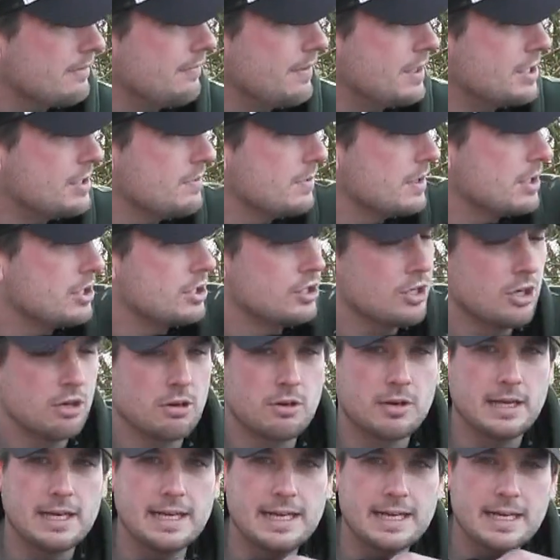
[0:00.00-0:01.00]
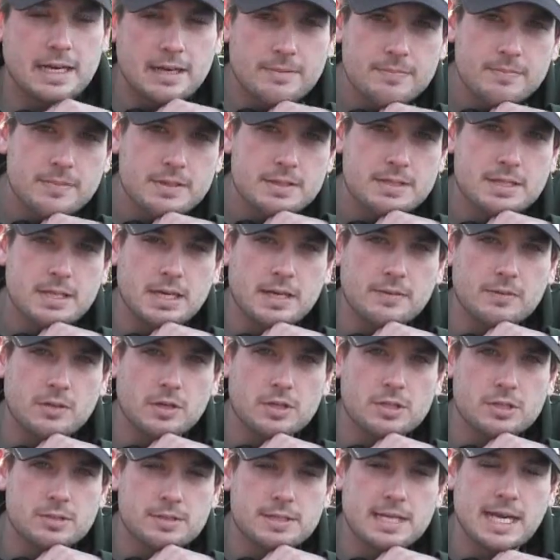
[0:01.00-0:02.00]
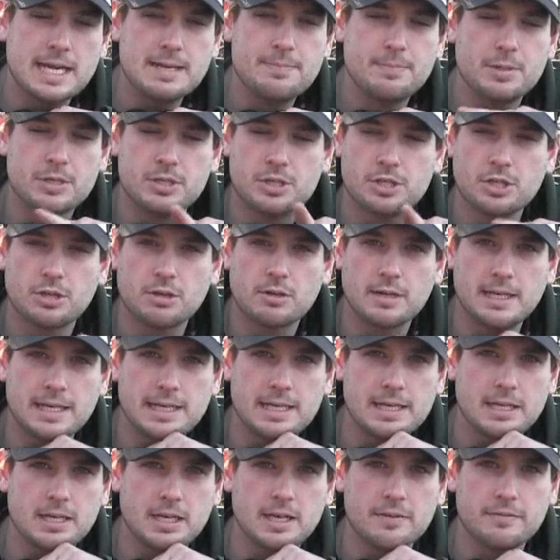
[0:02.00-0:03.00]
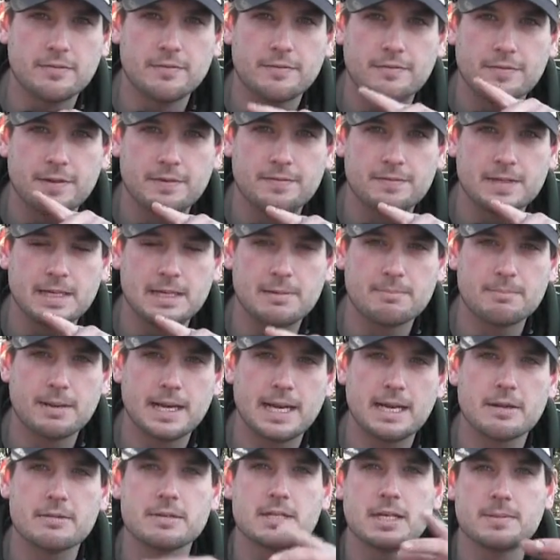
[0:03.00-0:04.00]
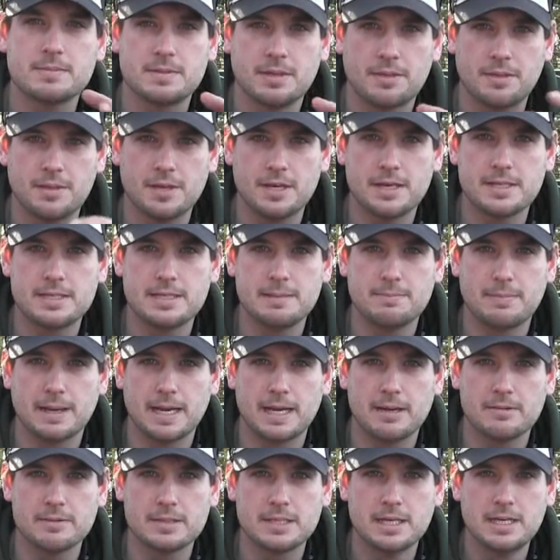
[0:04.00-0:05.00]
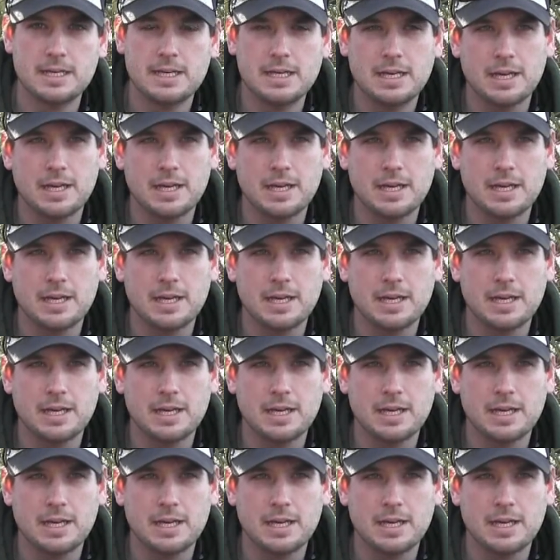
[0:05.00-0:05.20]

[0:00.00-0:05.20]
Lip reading: fishing with a shock leader, so I've got a tapered shock leader going from 15 pounds up to 30 pounds.